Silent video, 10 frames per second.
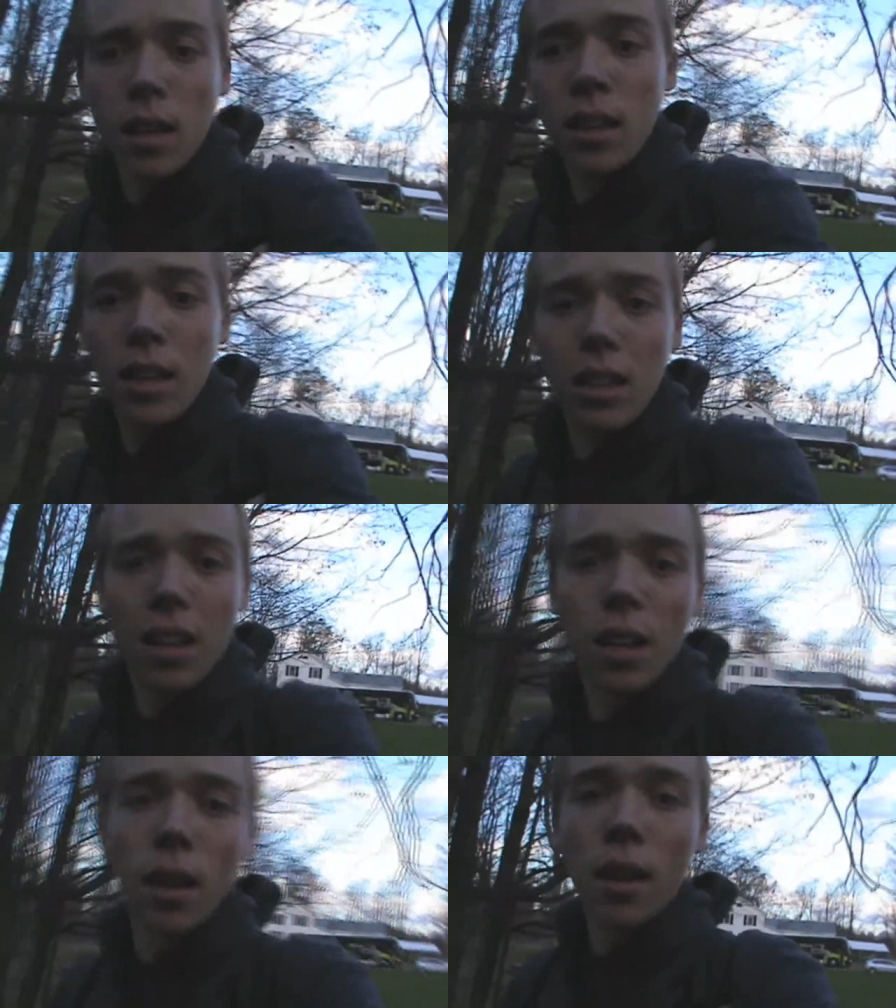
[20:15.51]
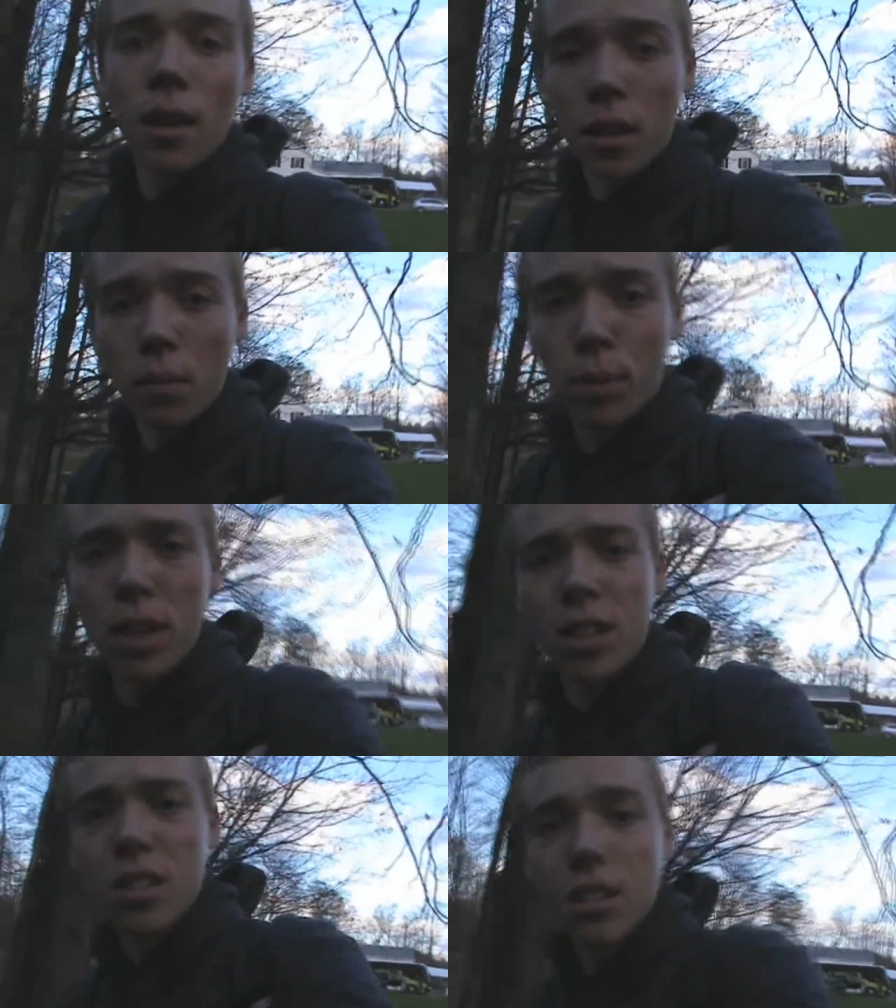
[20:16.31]
he he
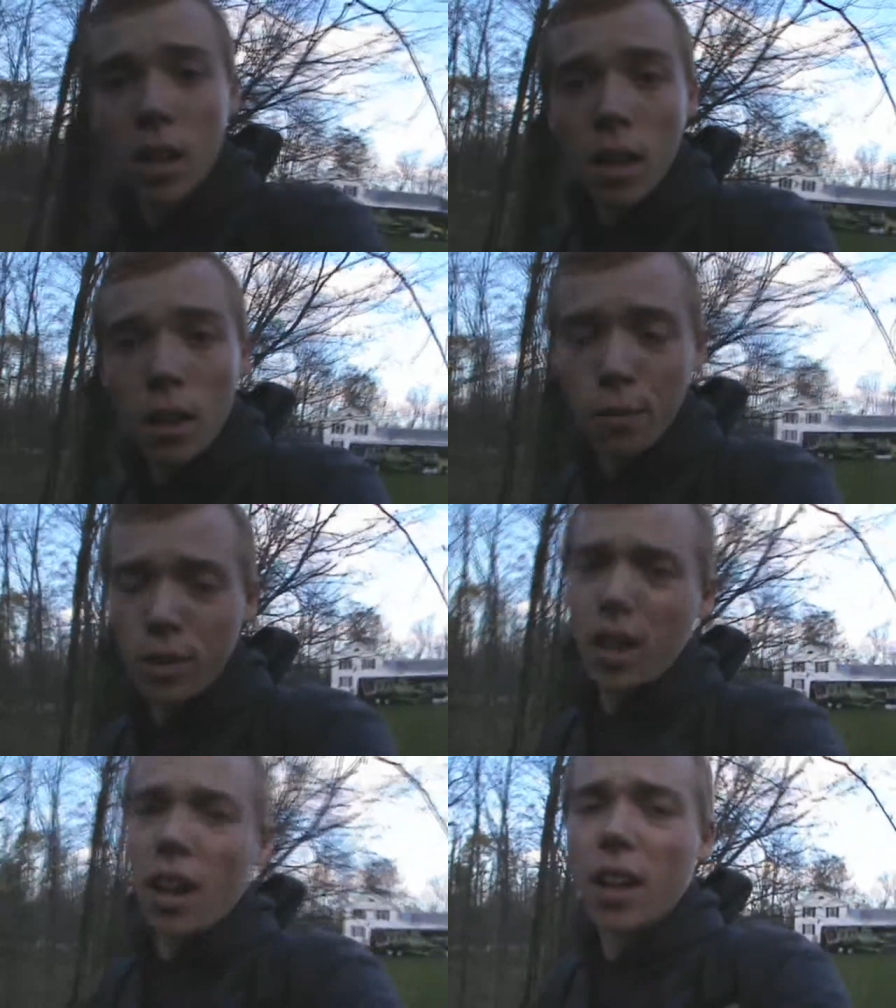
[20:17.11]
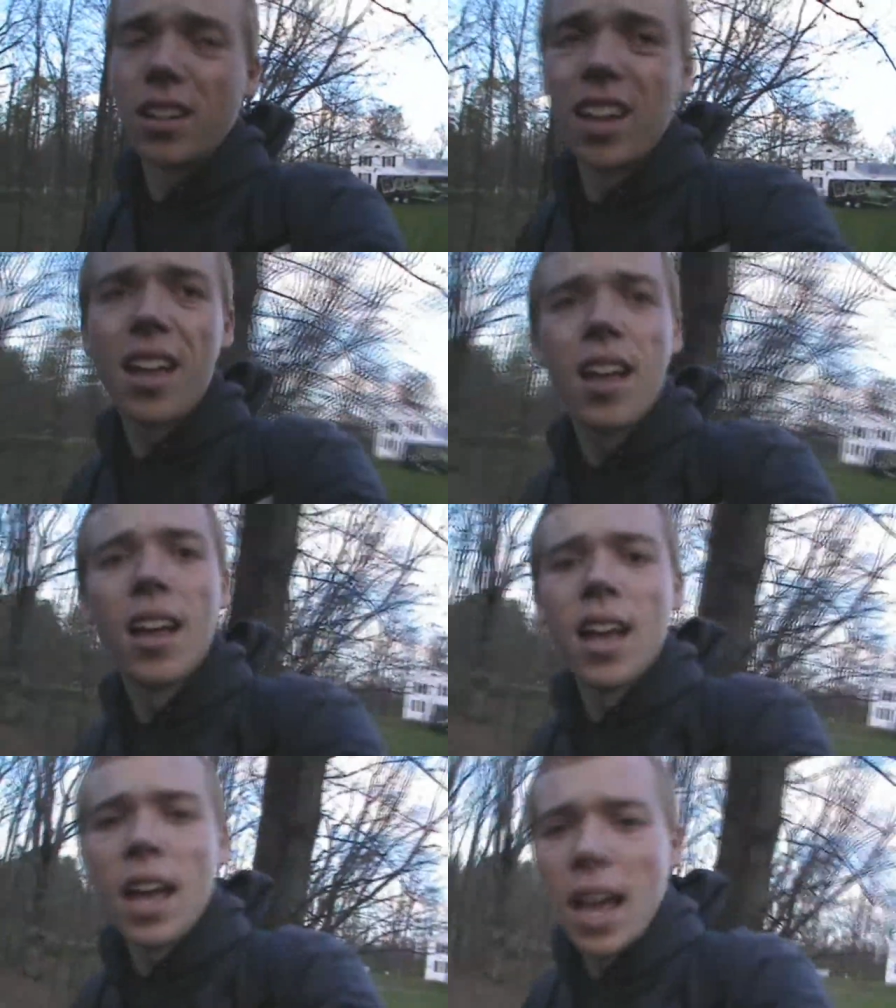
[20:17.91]
preached for God,
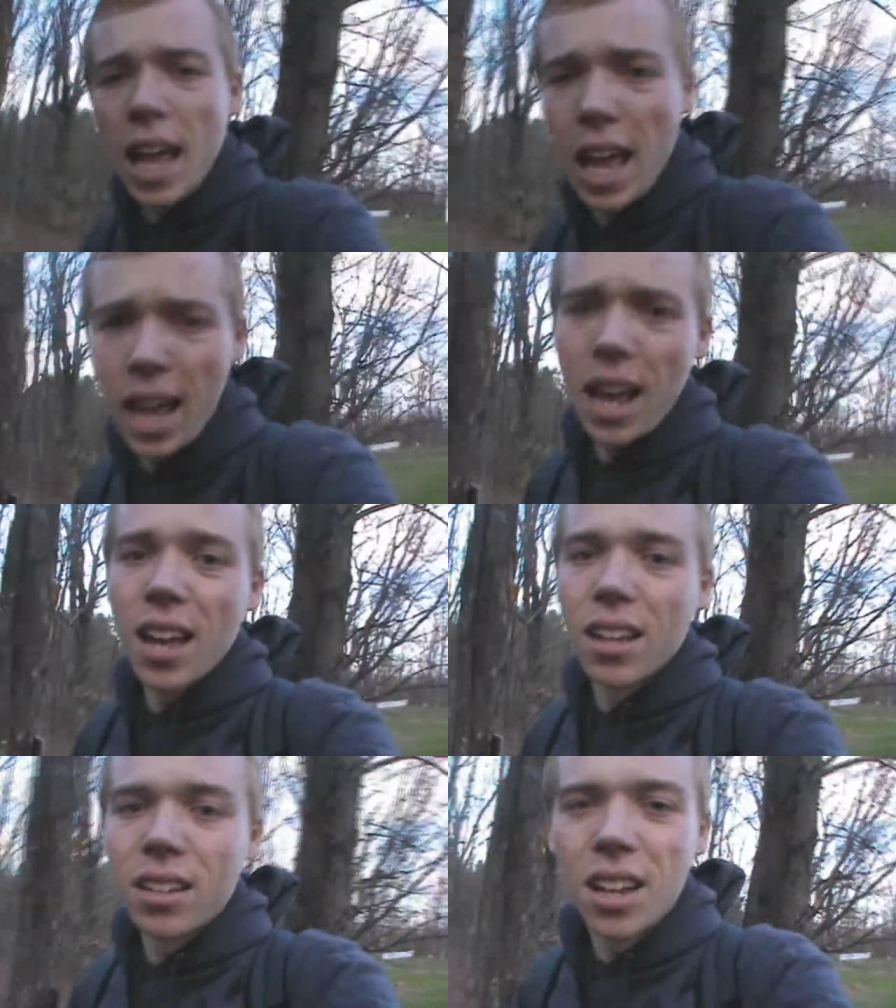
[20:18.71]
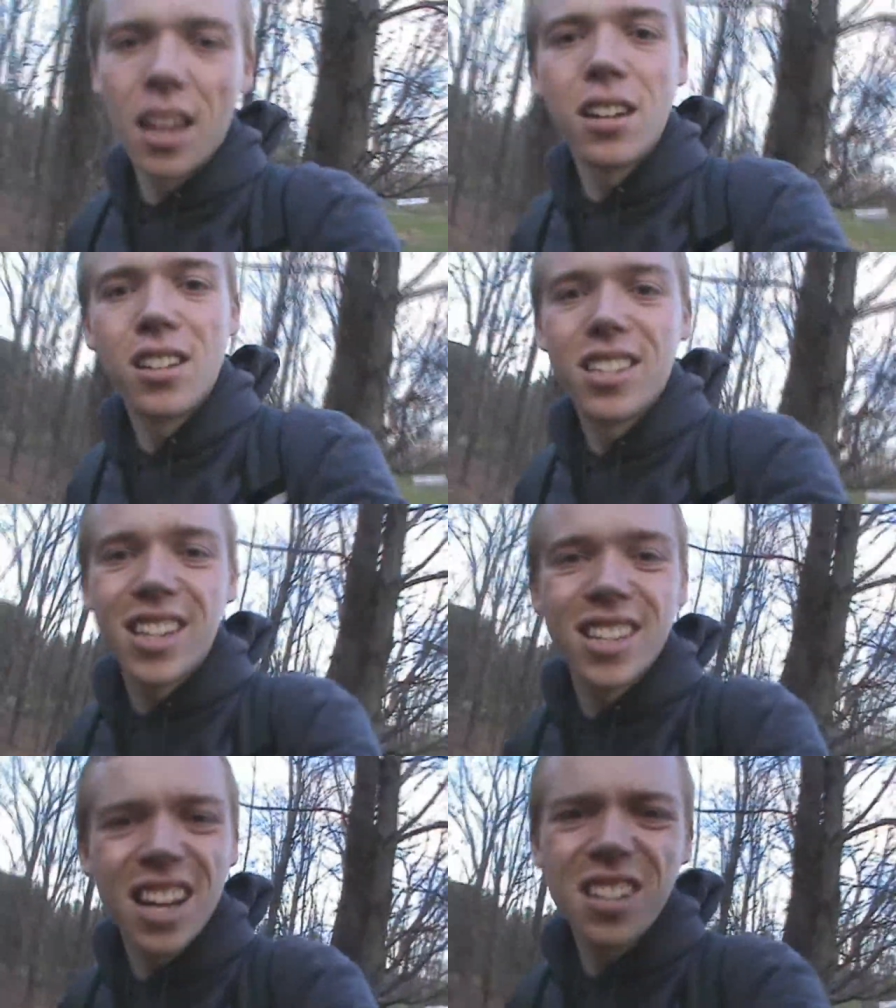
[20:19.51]
and to
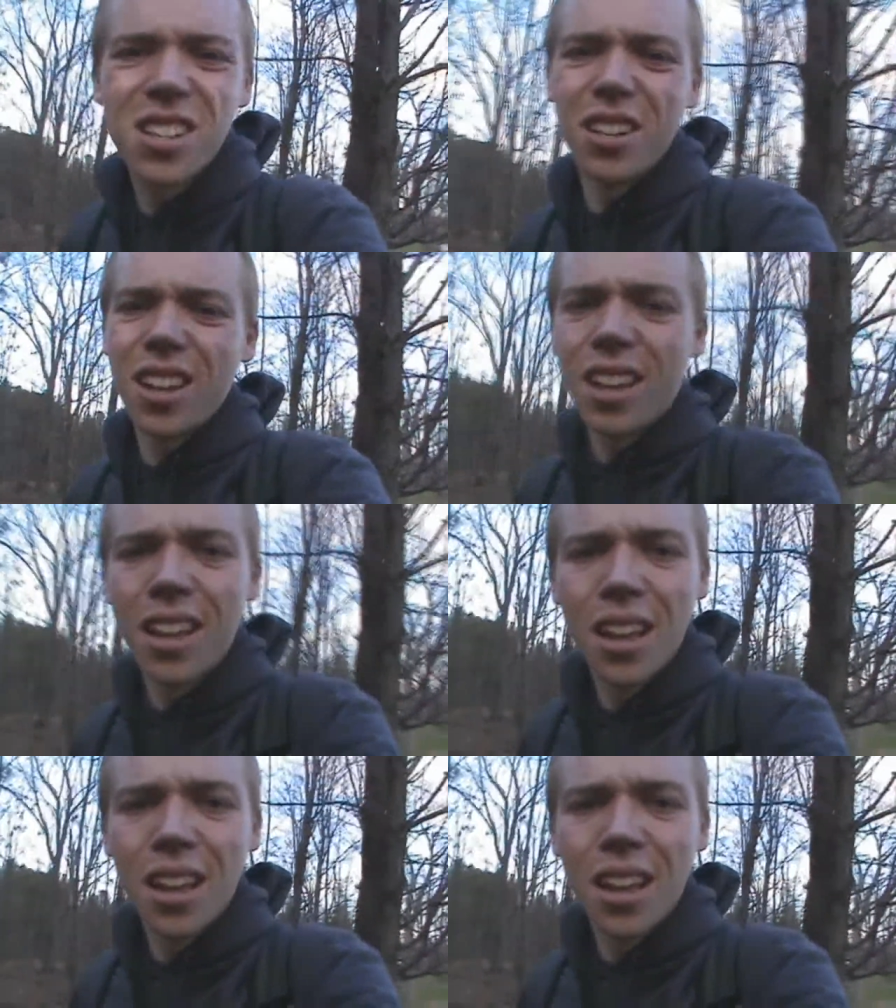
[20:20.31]
see Ascension